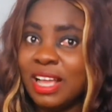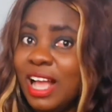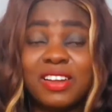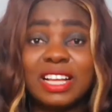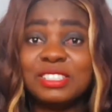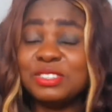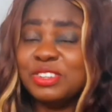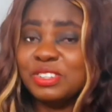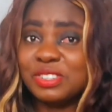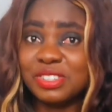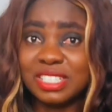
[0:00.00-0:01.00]
I'd like to know
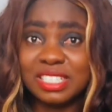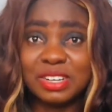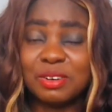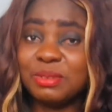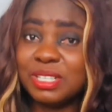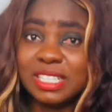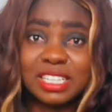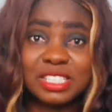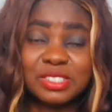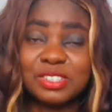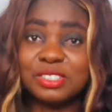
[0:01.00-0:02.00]
your thoughts in the comment
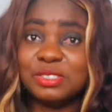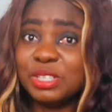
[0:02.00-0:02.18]
section.